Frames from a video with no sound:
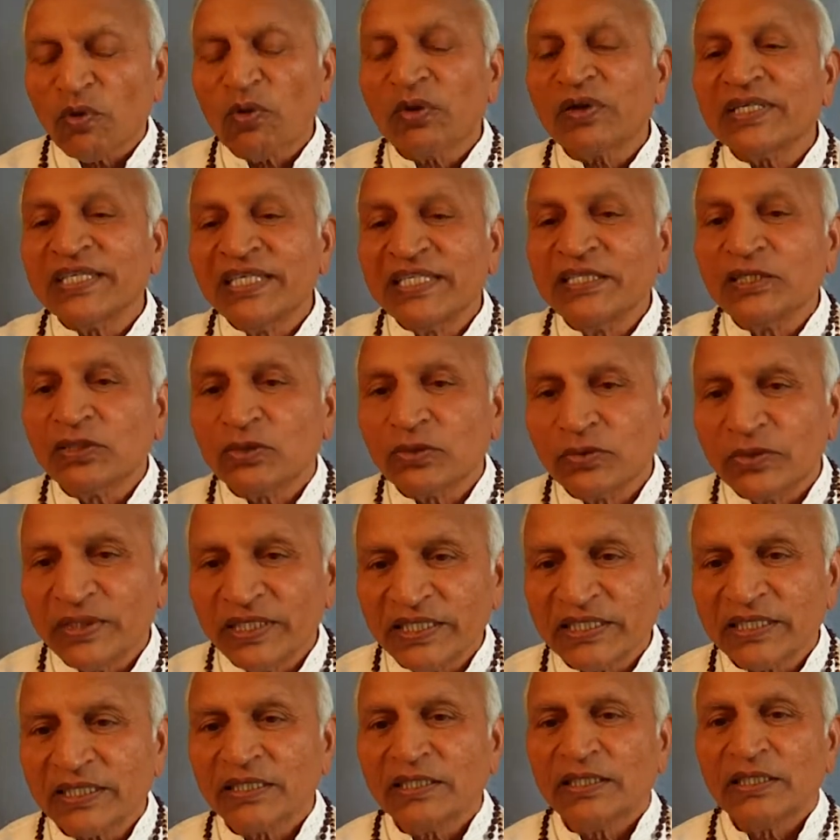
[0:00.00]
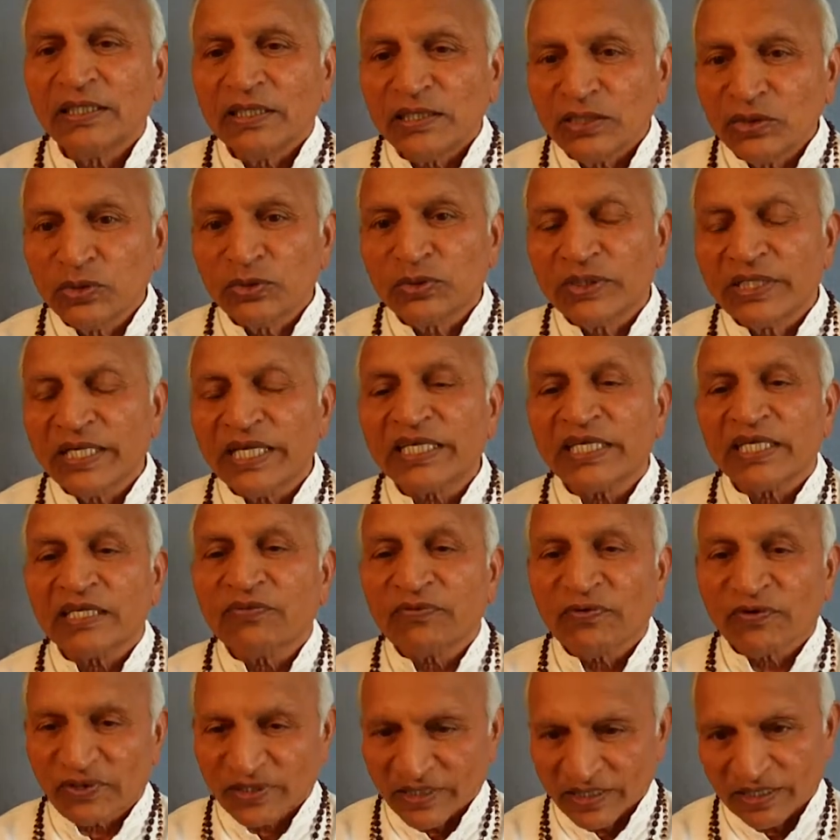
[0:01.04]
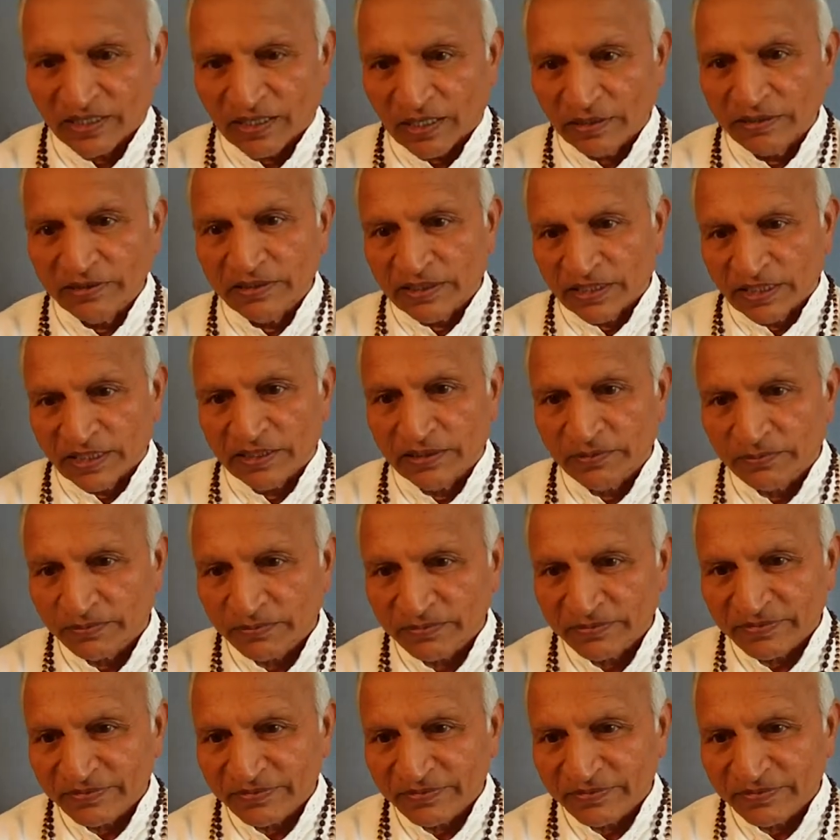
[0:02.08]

born into it, you take it for granted.